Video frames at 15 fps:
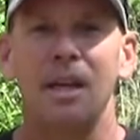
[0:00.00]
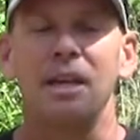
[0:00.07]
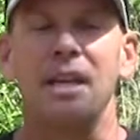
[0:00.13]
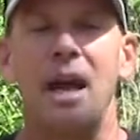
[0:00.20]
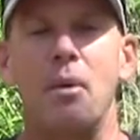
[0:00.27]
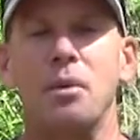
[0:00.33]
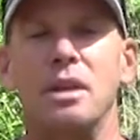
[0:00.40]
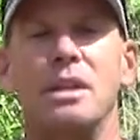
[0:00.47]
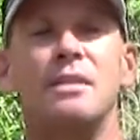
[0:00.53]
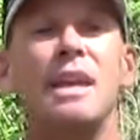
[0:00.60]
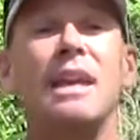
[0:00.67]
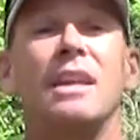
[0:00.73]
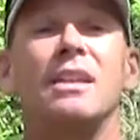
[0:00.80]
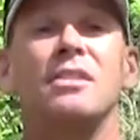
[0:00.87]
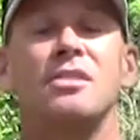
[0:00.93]
Now we're going to
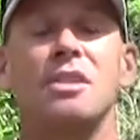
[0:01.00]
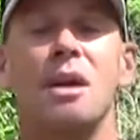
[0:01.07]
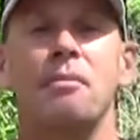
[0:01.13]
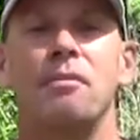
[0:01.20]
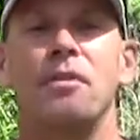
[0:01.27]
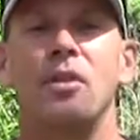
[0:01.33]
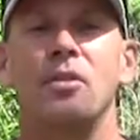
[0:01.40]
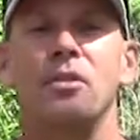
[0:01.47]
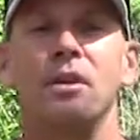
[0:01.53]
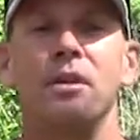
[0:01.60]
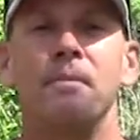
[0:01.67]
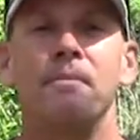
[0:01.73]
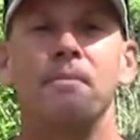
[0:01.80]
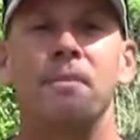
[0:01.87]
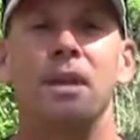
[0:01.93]
take it a step further.
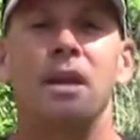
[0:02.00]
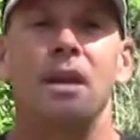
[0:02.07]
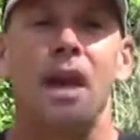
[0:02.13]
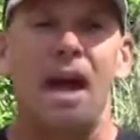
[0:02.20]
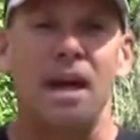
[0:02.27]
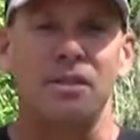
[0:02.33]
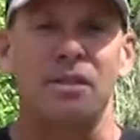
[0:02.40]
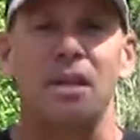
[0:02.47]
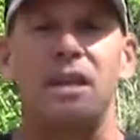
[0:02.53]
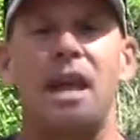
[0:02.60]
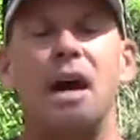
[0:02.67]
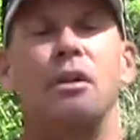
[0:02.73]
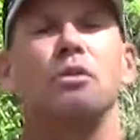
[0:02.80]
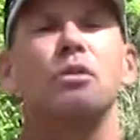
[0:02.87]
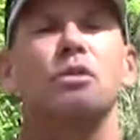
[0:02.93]
As the
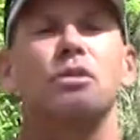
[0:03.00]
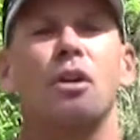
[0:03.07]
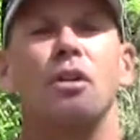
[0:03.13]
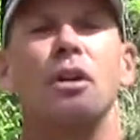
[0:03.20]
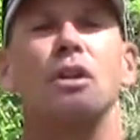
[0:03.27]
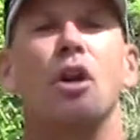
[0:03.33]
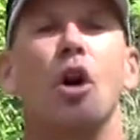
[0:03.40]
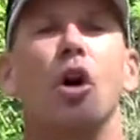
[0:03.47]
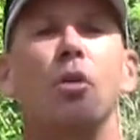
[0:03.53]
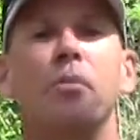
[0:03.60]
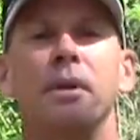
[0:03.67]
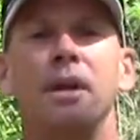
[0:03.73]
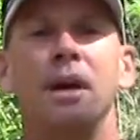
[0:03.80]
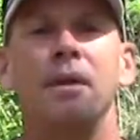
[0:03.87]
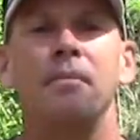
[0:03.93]
calendar is starting to
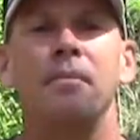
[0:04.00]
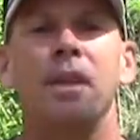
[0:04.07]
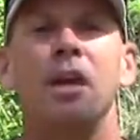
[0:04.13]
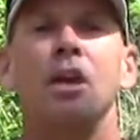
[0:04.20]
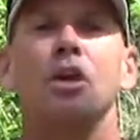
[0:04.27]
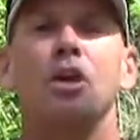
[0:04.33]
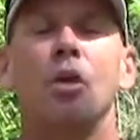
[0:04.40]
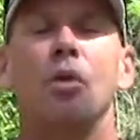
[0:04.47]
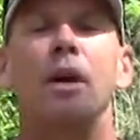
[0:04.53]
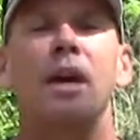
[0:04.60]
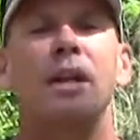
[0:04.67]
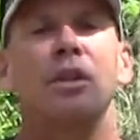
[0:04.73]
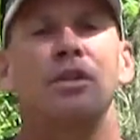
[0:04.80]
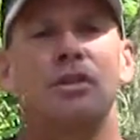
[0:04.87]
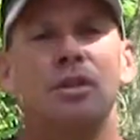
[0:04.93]
open up, go
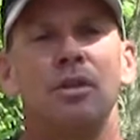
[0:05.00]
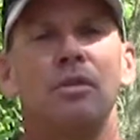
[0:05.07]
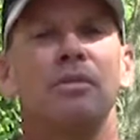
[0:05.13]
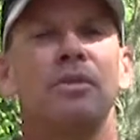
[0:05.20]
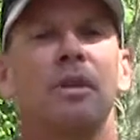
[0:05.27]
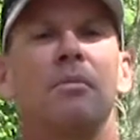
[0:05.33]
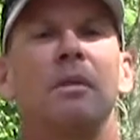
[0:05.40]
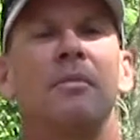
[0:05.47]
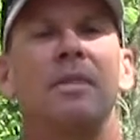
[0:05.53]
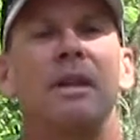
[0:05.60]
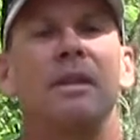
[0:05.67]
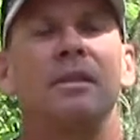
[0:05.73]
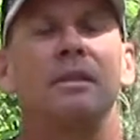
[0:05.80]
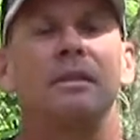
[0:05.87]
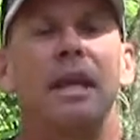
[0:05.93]
ahead and choose some of
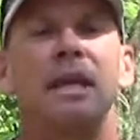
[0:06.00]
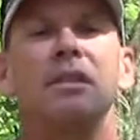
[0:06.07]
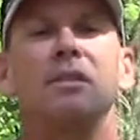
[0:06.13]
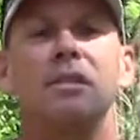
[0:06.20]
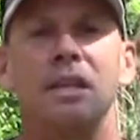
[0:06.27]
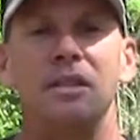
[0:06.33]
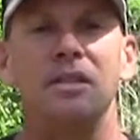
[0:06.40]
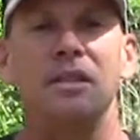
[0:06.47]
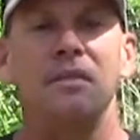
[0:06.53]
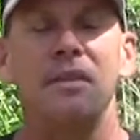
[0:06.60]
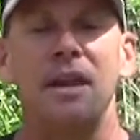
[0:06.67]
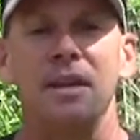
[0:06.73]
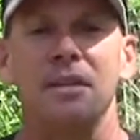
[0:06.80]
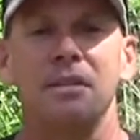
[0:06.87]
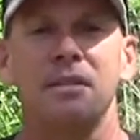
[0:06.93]
the late season
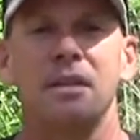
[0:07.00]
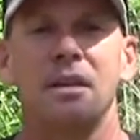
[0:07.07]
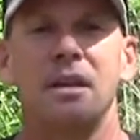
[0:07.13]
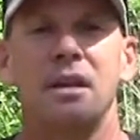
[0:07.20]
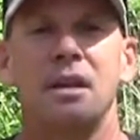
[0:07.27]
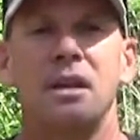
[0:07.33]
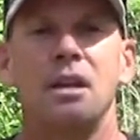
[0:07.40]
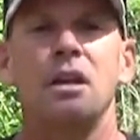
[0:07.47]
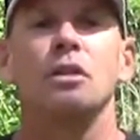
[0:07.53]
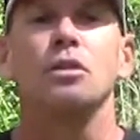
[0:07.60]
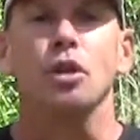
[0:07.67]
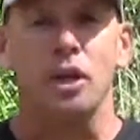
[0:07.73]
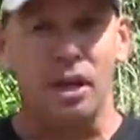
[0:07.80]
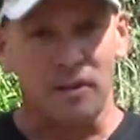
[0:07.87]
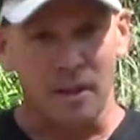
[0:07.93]
events.
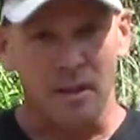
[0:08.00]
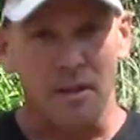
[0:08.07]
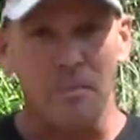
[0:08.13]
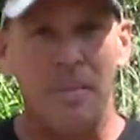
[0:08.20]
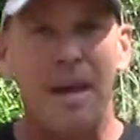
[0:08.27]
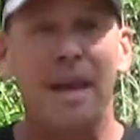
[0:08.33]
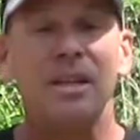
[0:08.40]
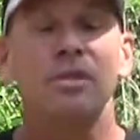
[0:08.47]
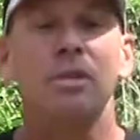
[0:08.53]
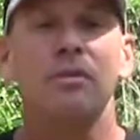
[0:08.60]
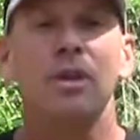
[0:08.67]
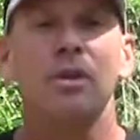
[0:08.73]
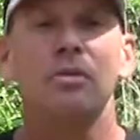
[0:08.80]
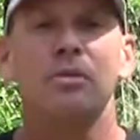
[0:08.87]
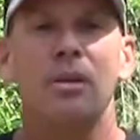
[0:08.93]
Look at the demands of
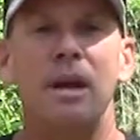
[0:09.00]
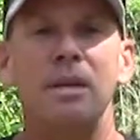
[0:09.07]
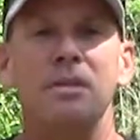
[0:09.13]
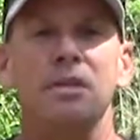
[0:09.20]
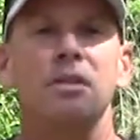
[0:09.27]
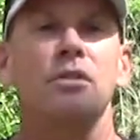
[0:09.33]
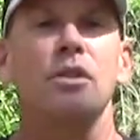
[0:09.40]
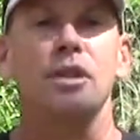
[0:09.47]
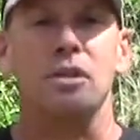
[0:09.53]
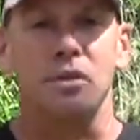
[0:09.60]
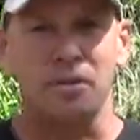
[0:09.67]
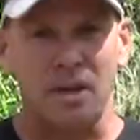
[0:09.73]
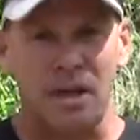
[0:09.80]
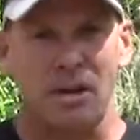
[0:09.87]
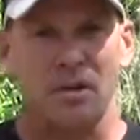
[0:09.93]
those races. Look at
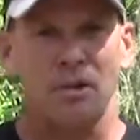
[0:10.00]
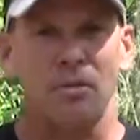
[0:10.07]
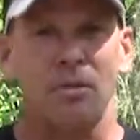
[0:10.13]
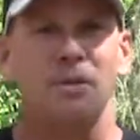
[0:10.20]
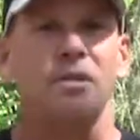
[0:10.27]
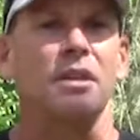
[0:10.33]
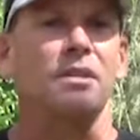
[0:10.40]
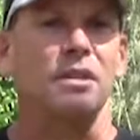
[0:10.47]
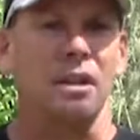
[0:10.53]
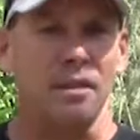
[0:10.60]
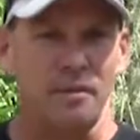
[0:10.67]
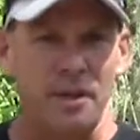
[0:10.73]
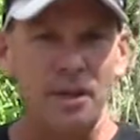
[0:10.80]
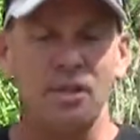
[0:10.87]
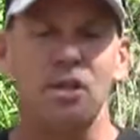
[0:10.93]
those characteristics,
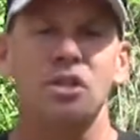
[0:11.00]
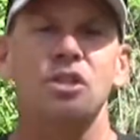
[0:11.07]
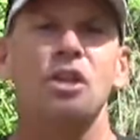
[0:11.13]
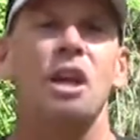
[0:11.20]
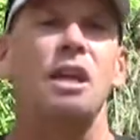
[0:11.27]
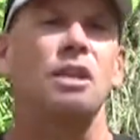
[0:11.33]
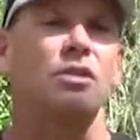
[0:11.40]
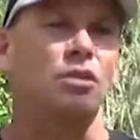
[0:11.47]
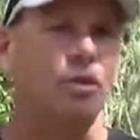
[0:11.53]
elevation change.